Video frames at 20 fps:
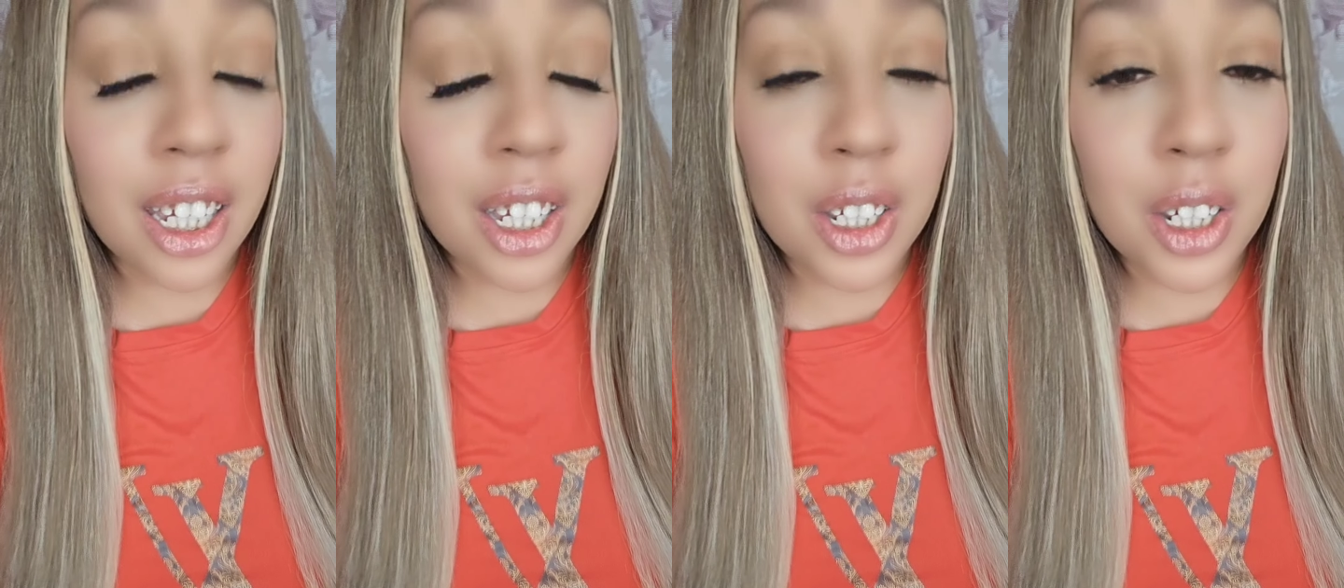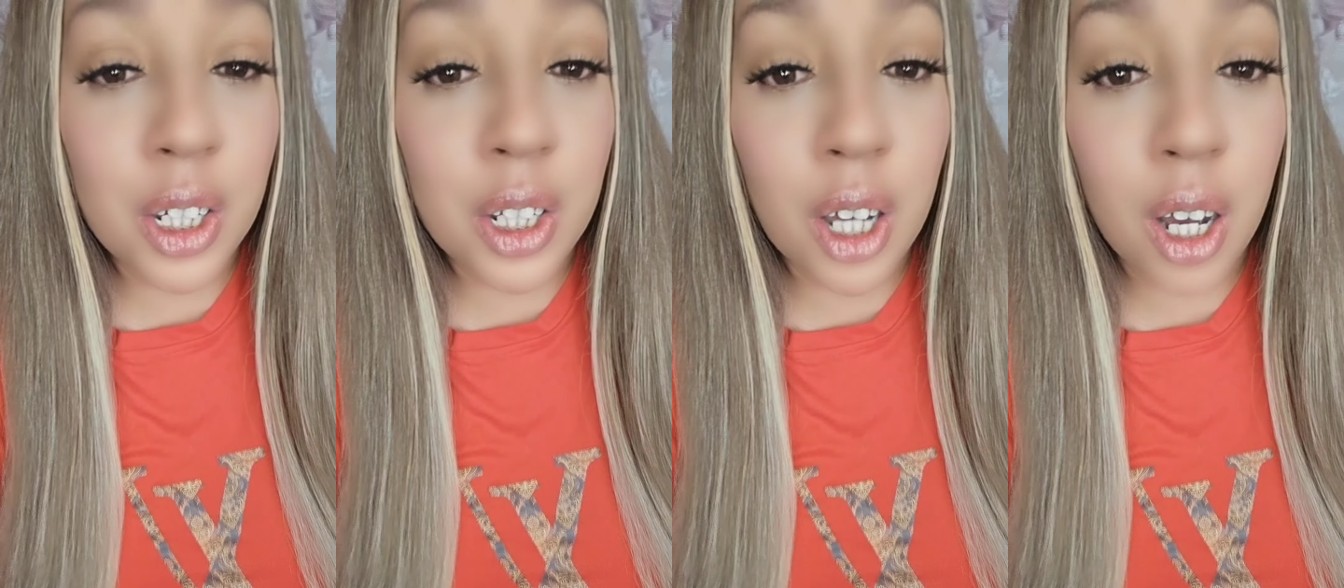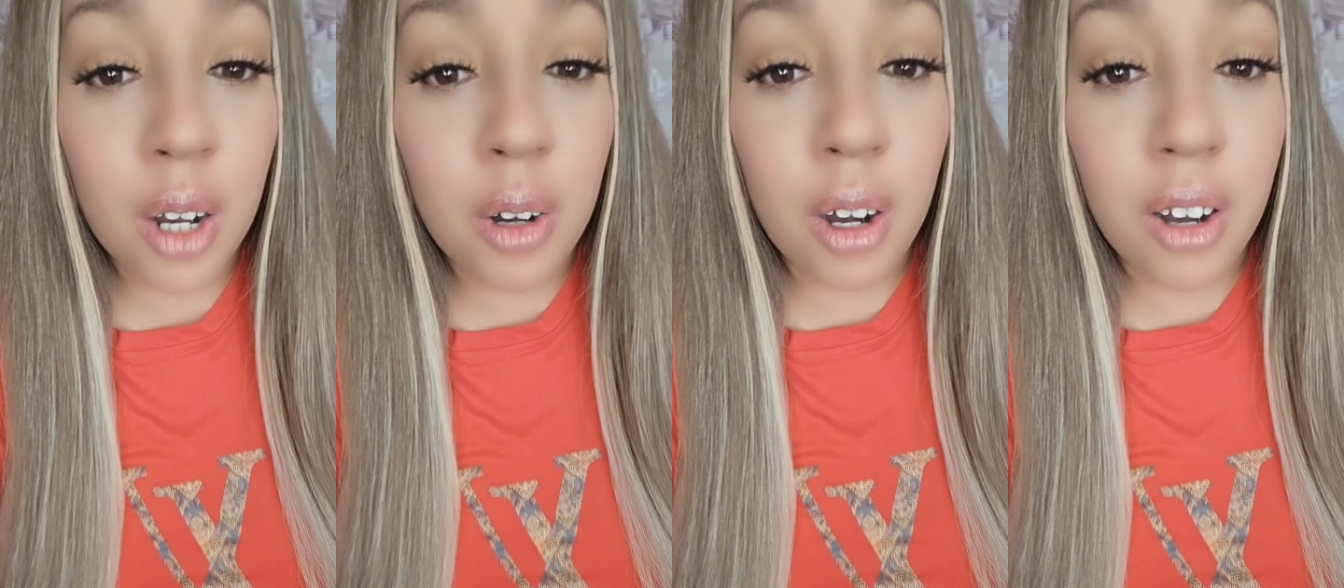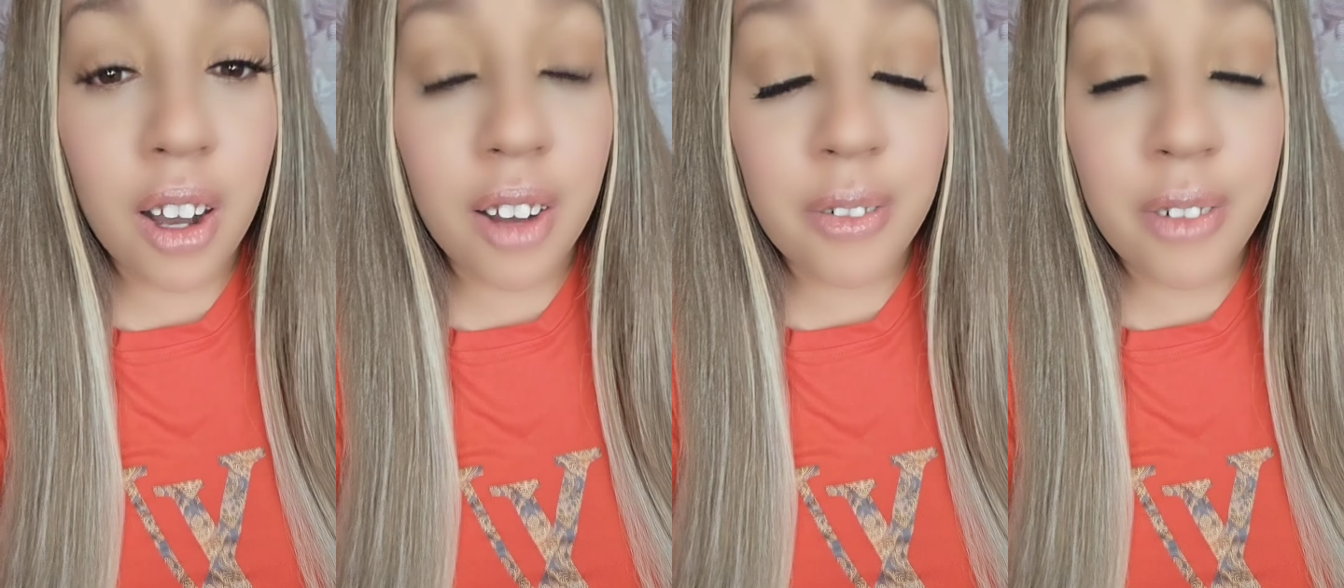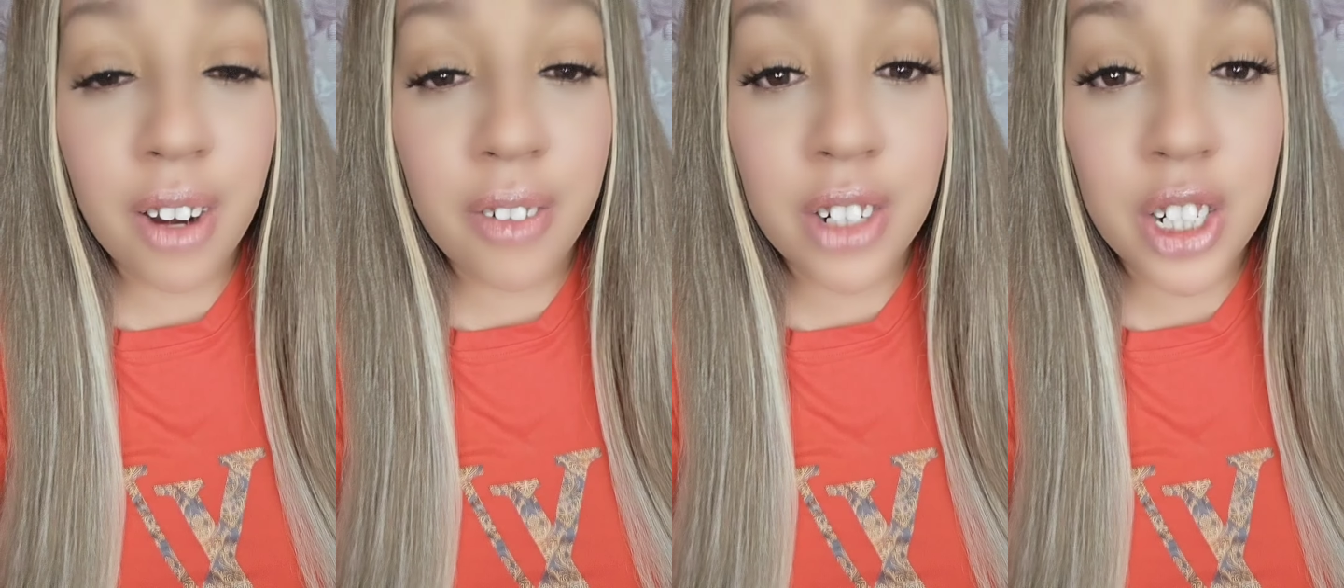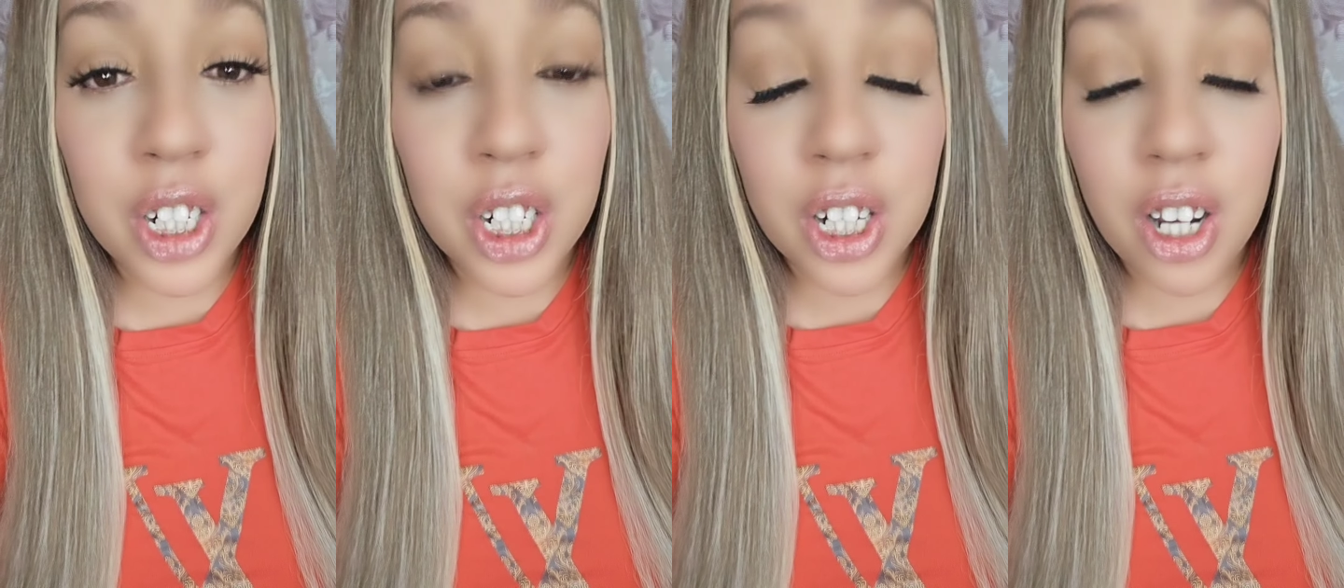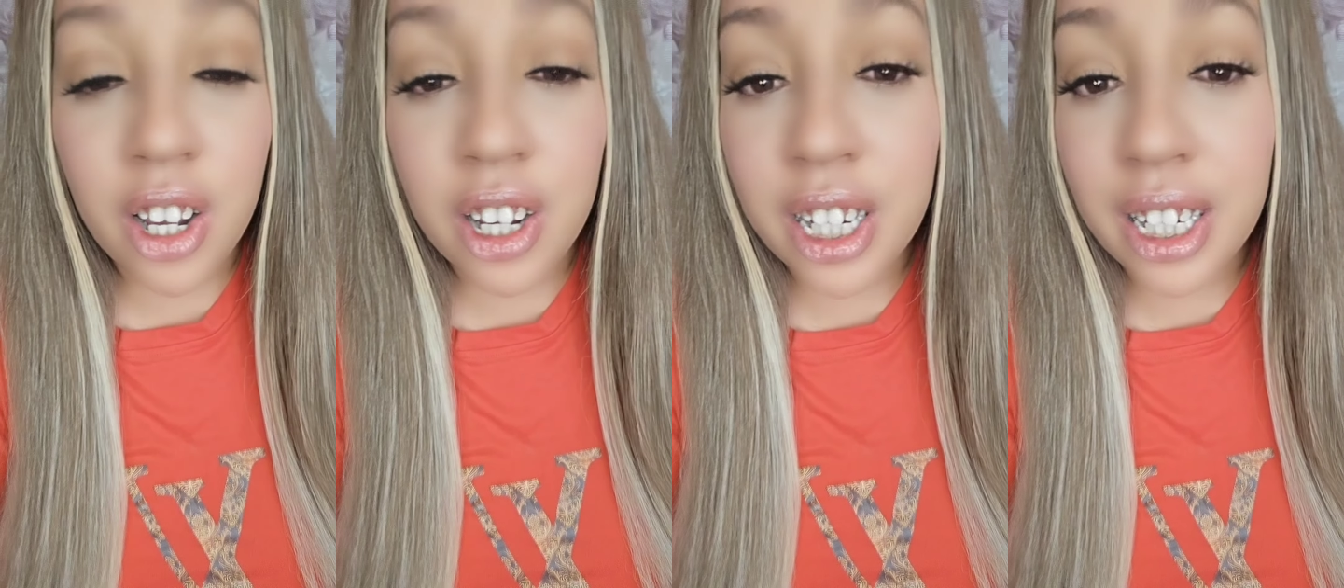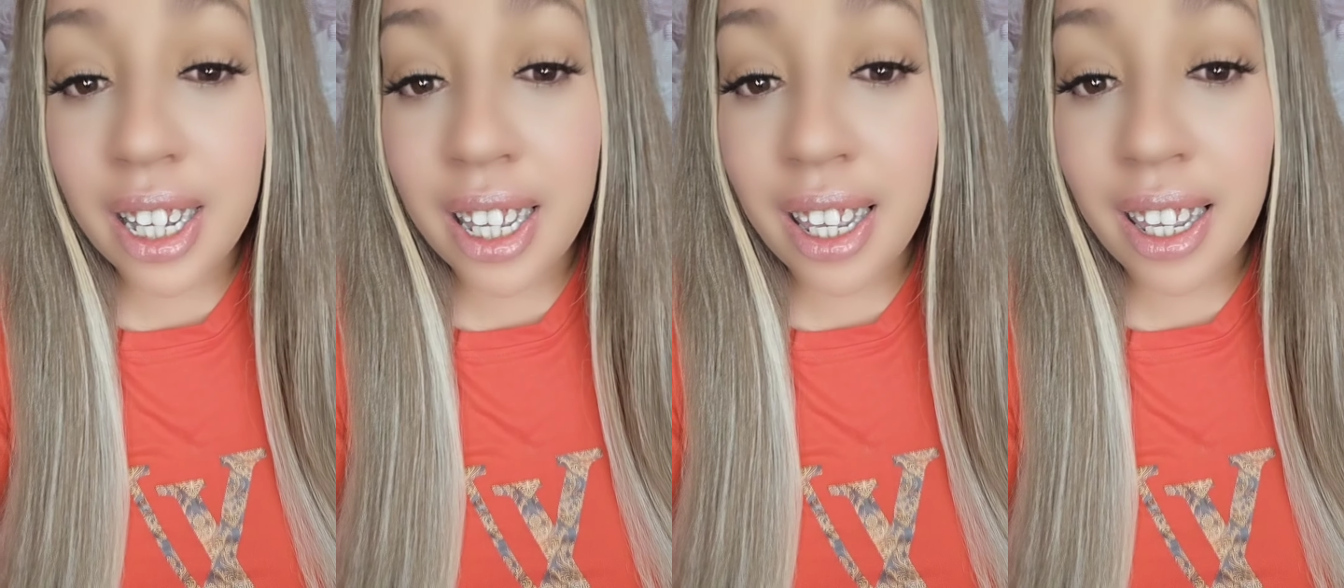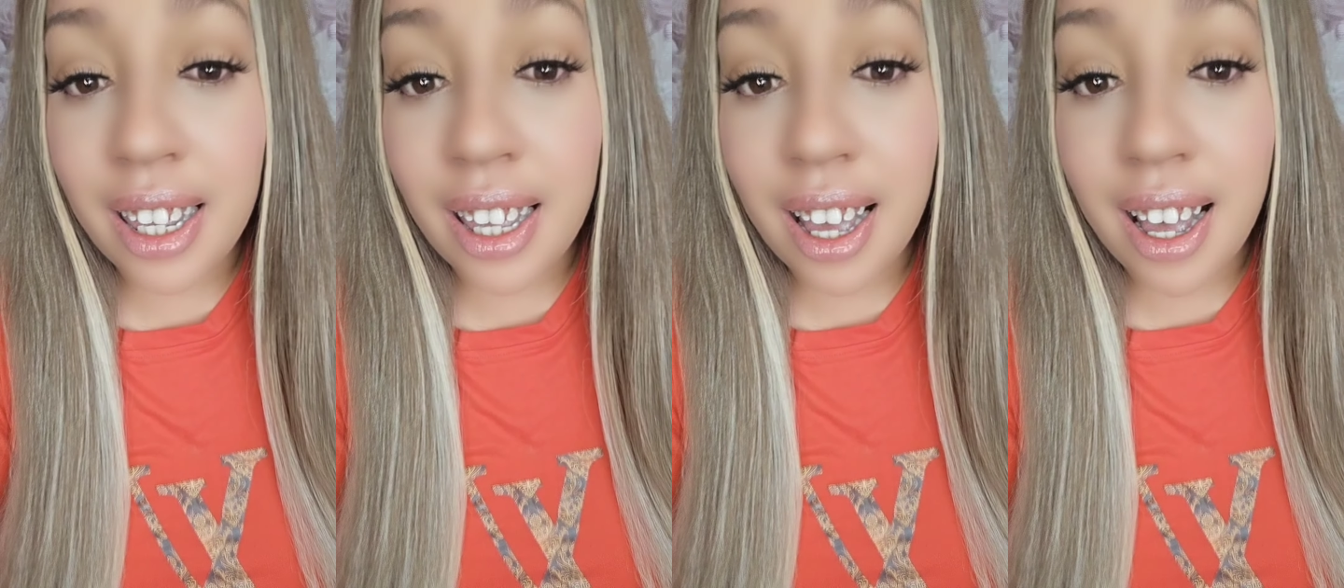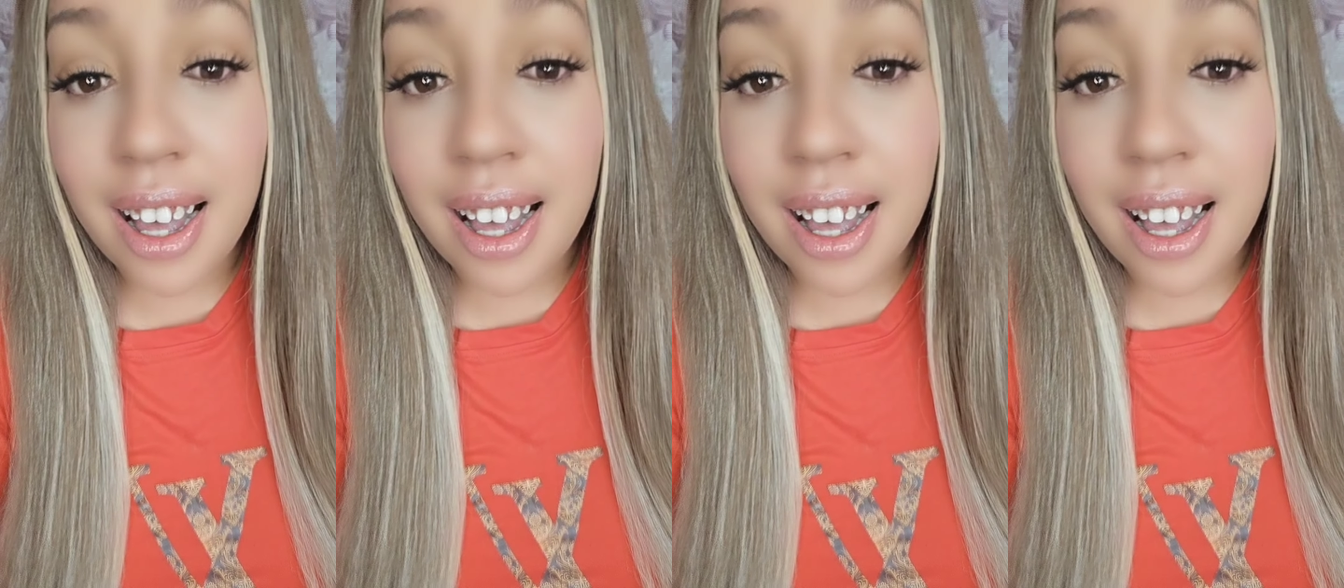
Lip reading: you know, very shiny.